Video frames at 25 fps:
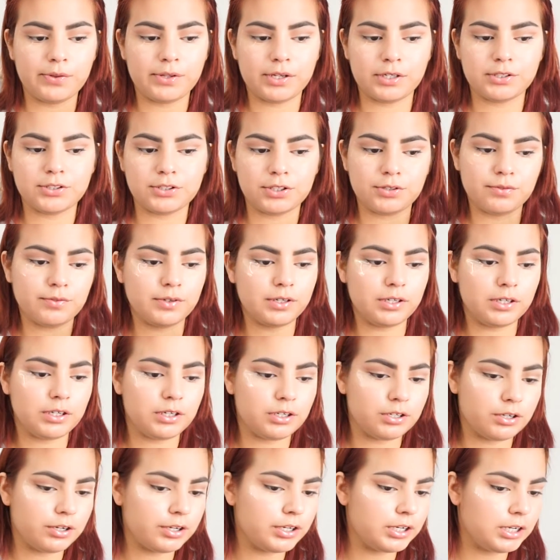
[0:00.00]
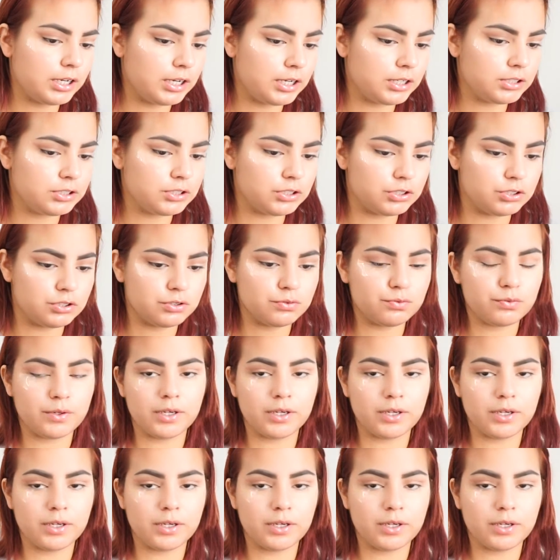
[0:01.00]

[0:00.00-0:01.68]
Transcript: that don't really know how to do